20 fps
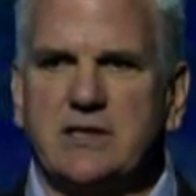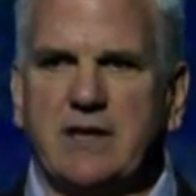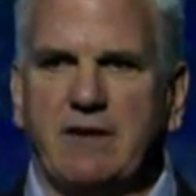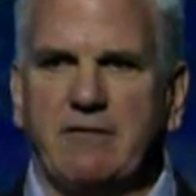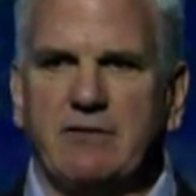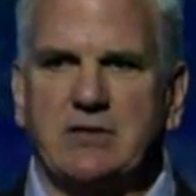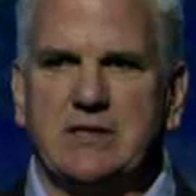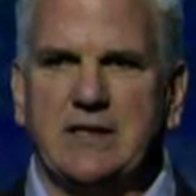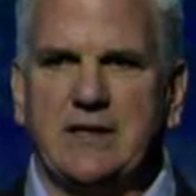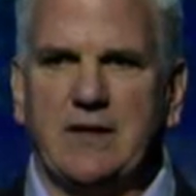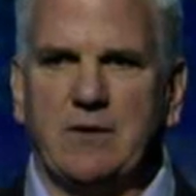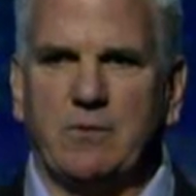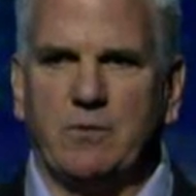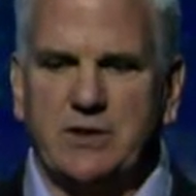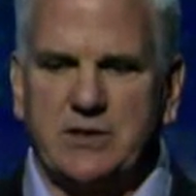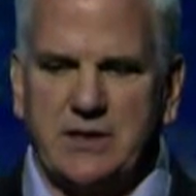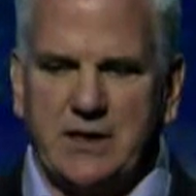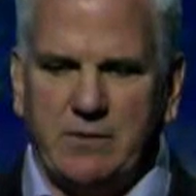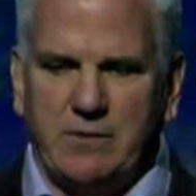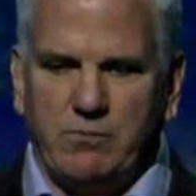17 that
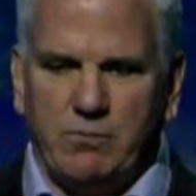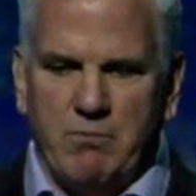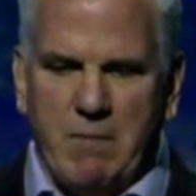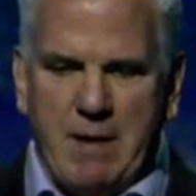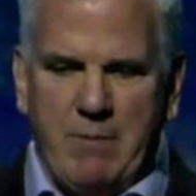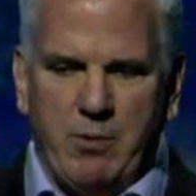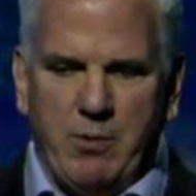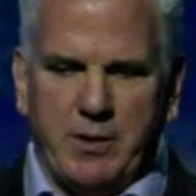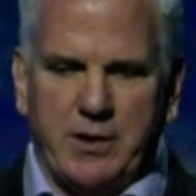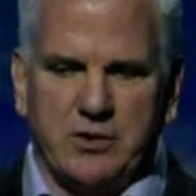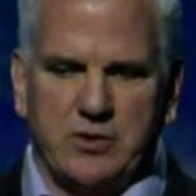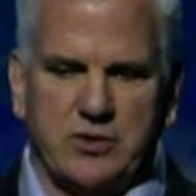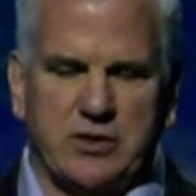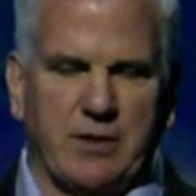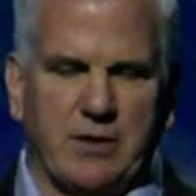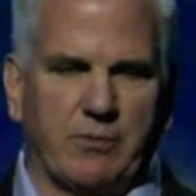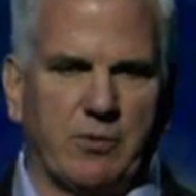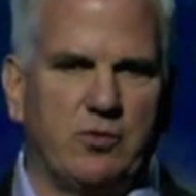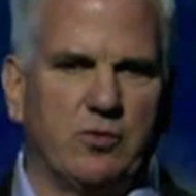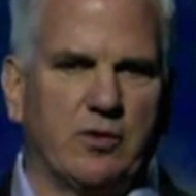we said, maybe we could do
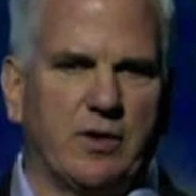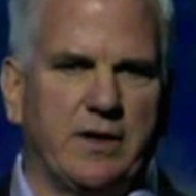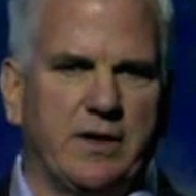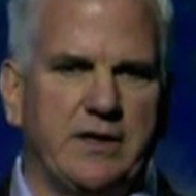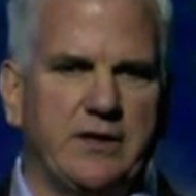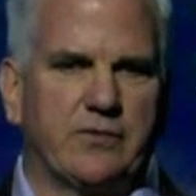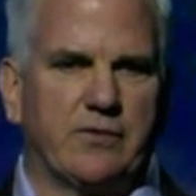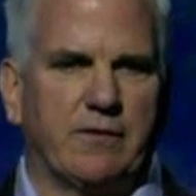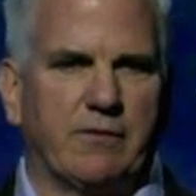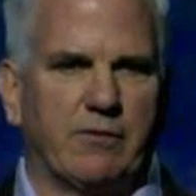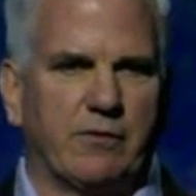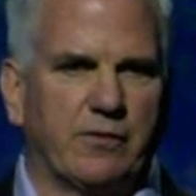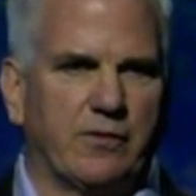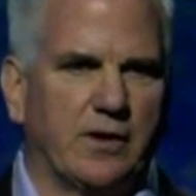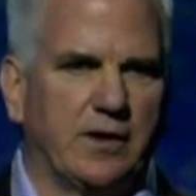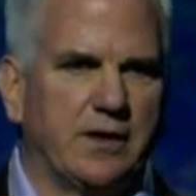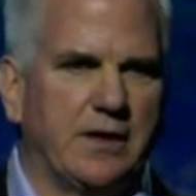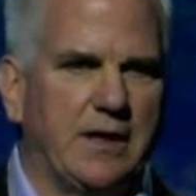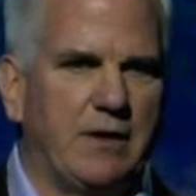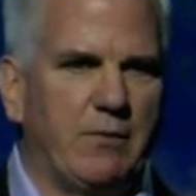something cool on the East
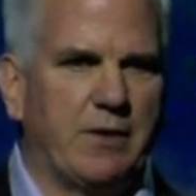Riverfront,